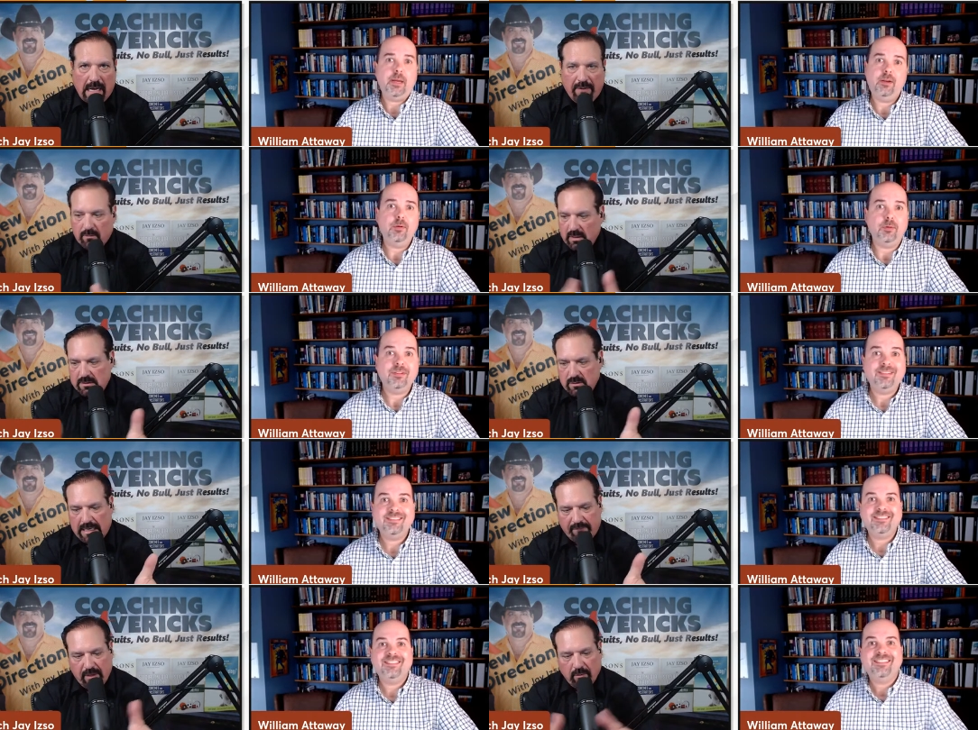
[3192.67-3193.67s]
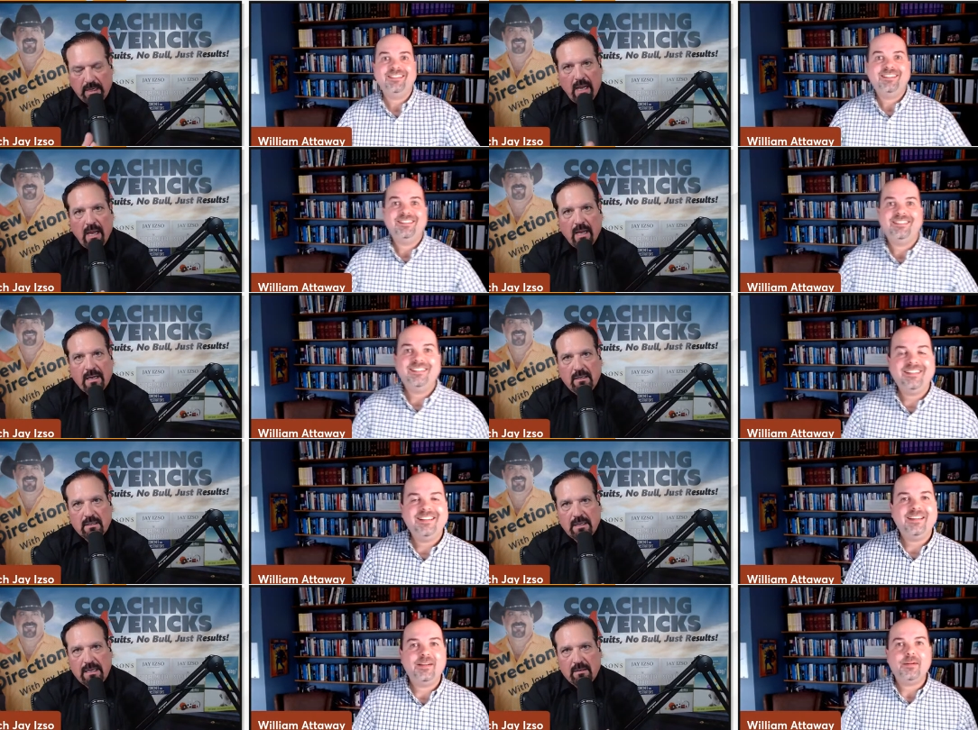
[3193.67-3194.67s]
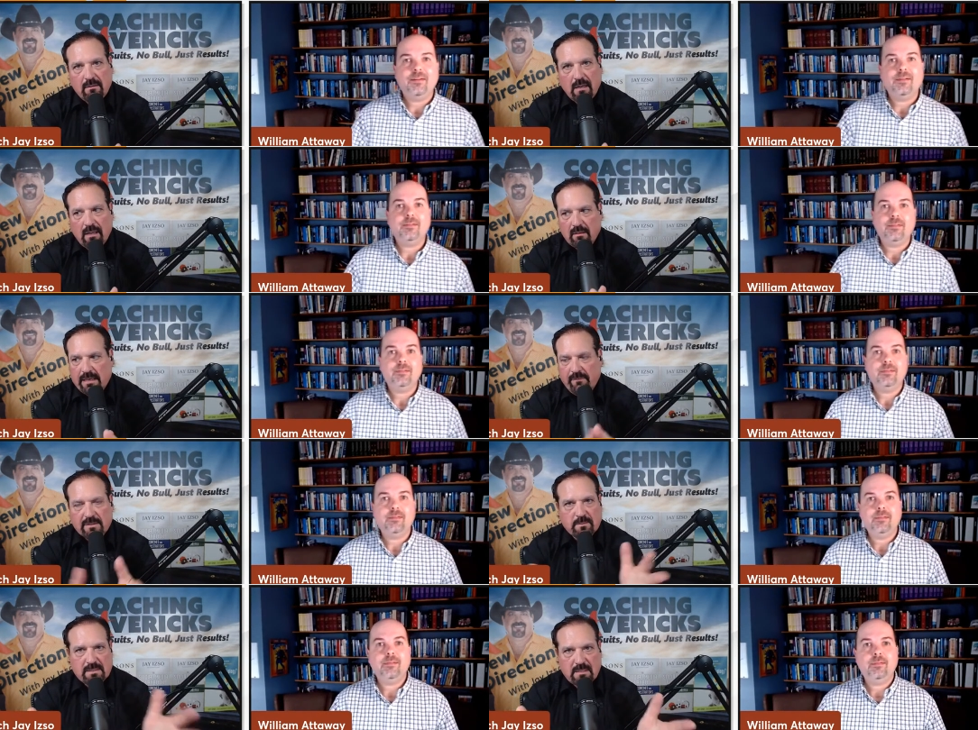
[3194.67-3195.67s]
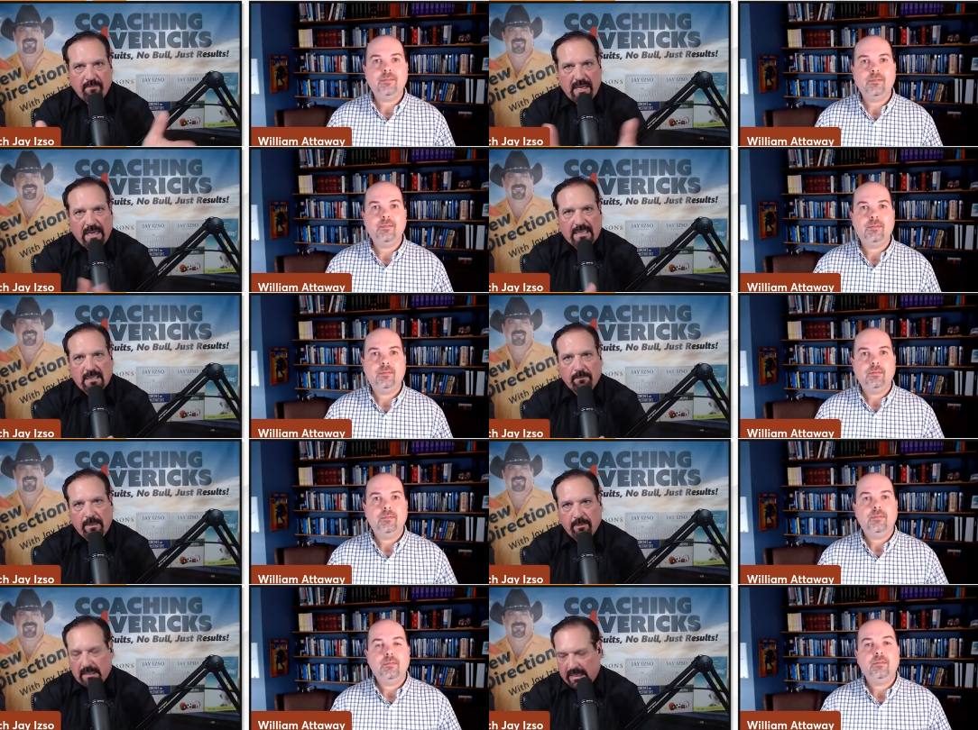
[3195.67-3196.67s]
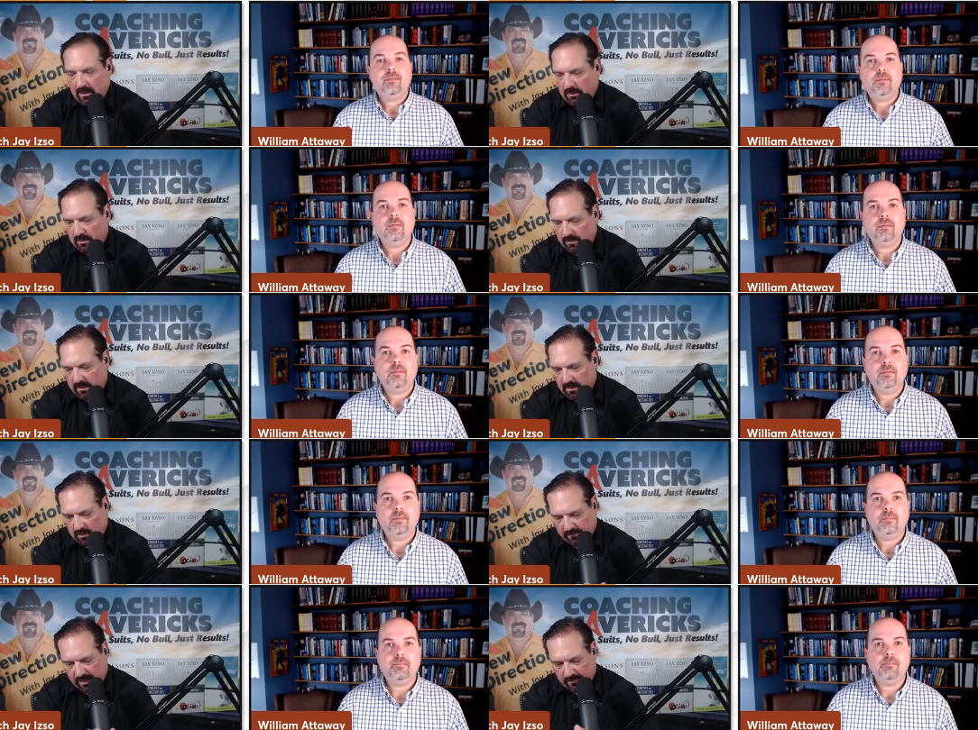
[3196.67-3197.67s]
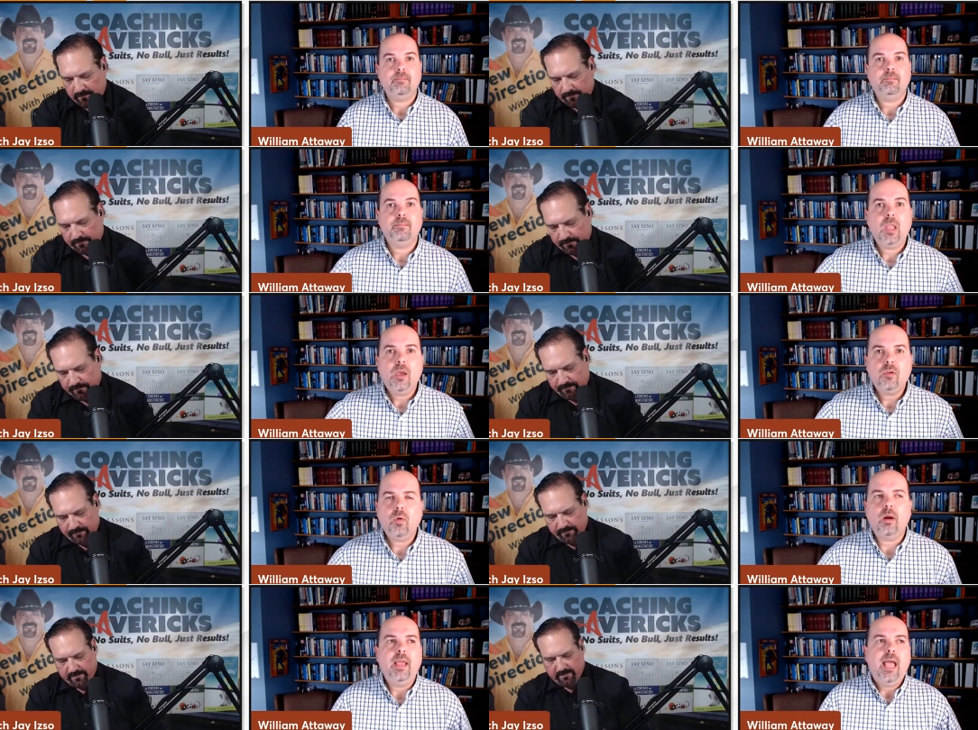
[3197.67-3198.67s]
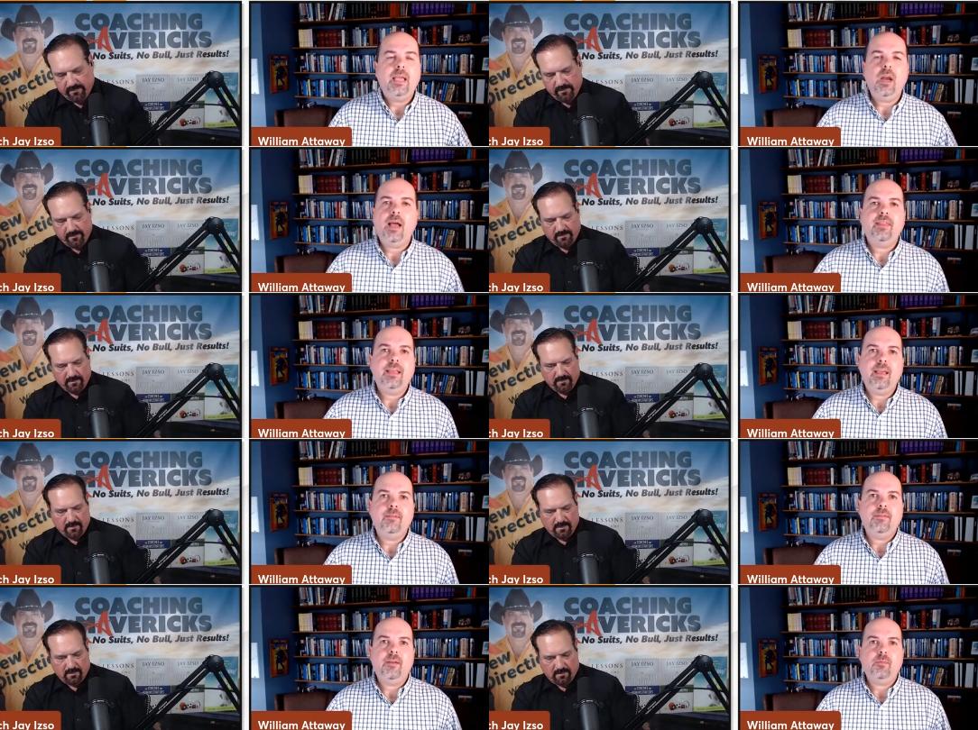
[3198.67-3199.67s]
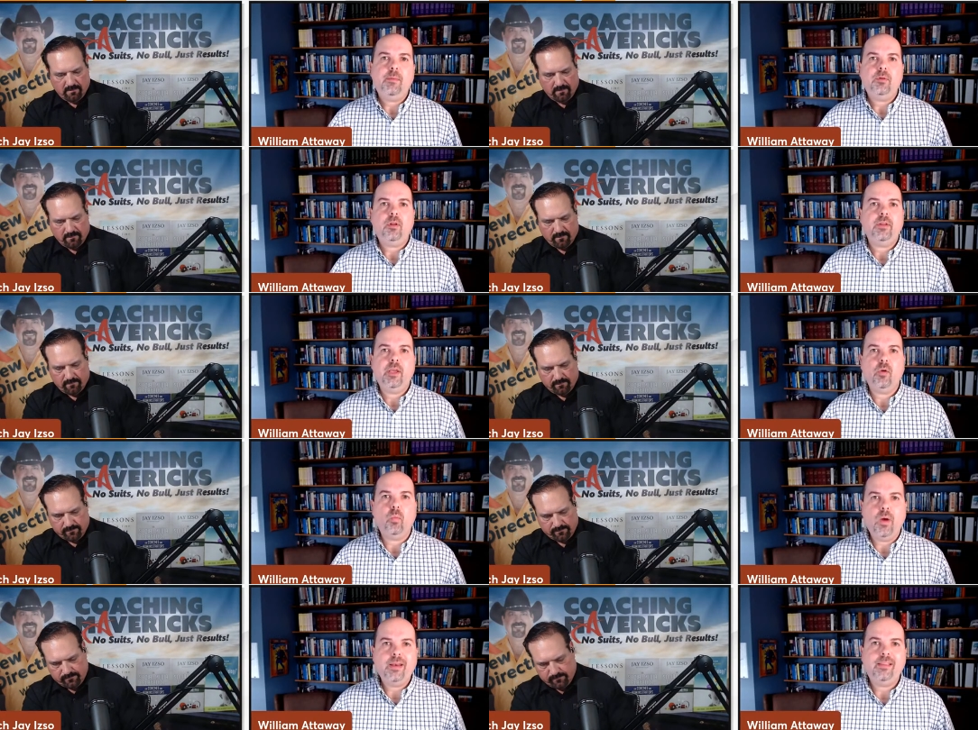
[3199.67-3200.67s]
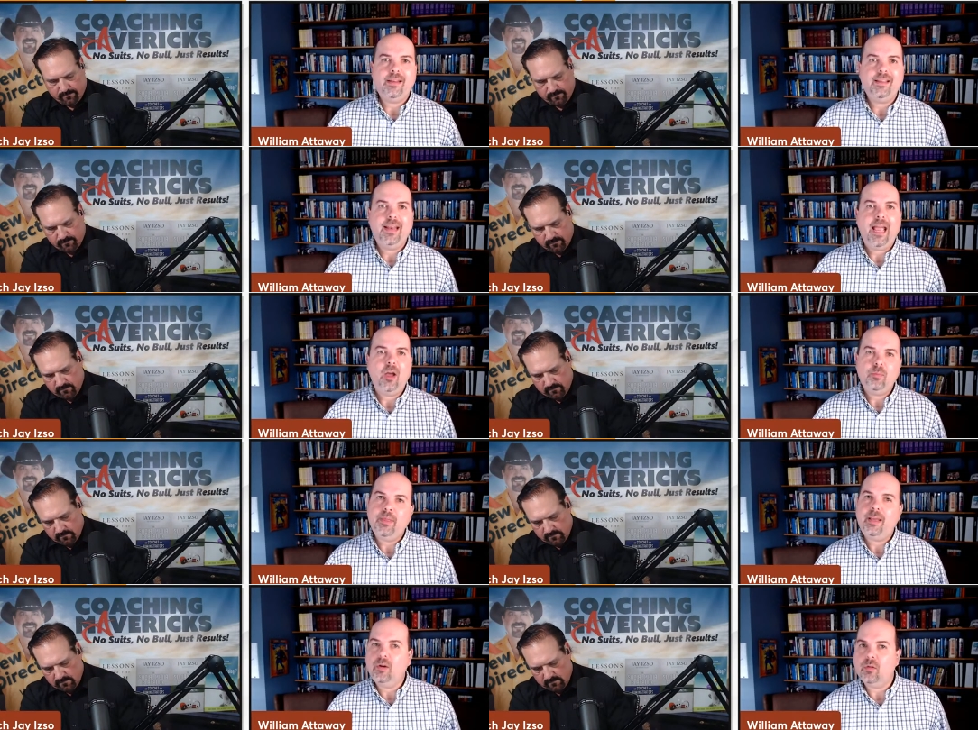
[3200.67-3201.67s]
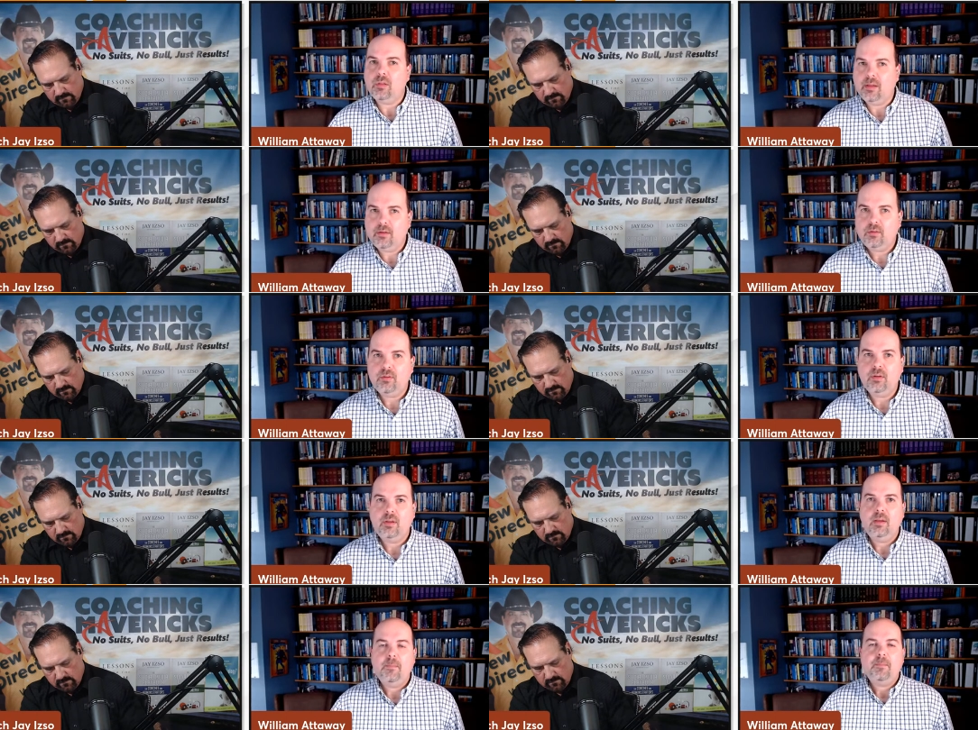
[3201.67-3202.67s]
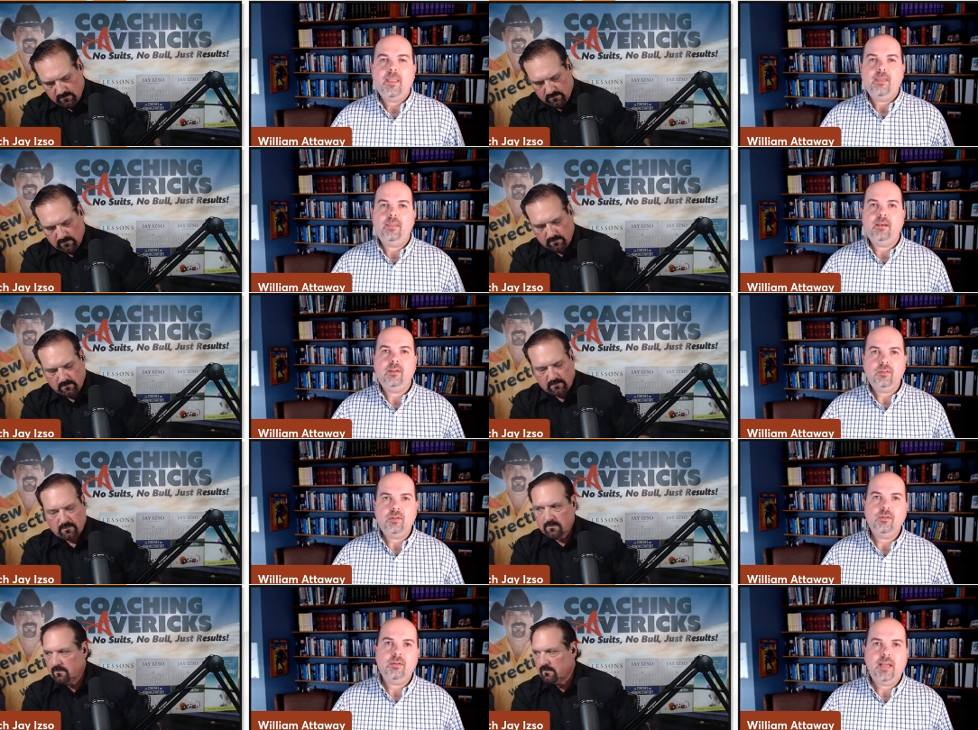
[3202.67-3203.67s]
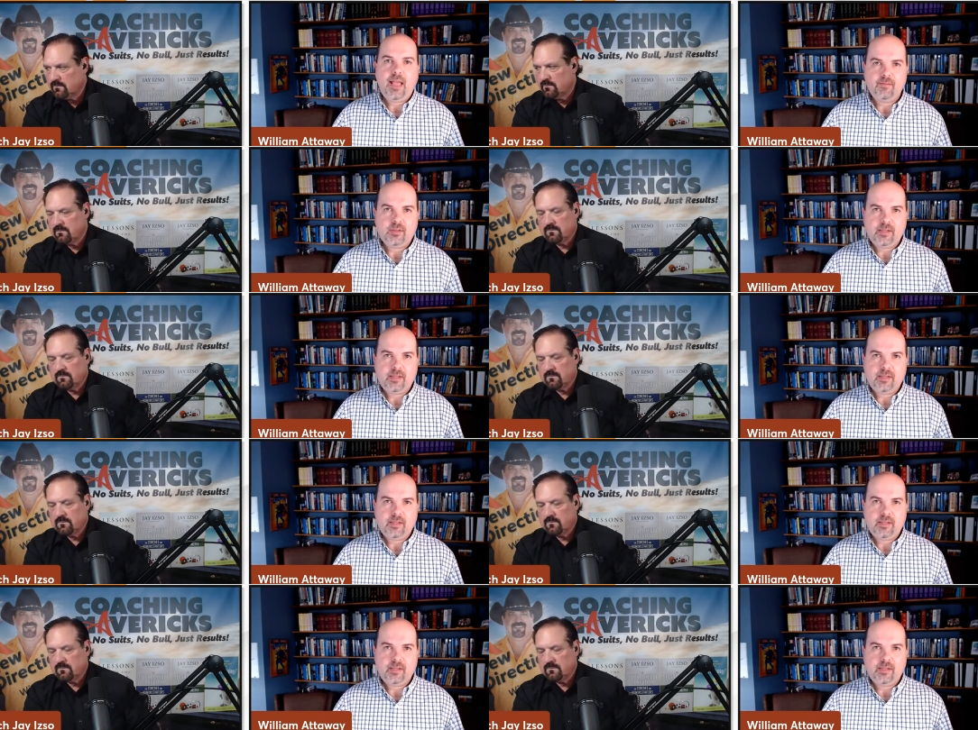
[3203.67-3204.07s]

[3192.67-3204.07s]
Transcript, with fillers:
Speaker 1: I've really enjoyed having you on. Can you, can you uh, leave us with something and tell people how to get a hold with, hold of you?
Speaker 2: Sure. You know, I think if if people only hear one thing today, I hope they hear this. The decision to have a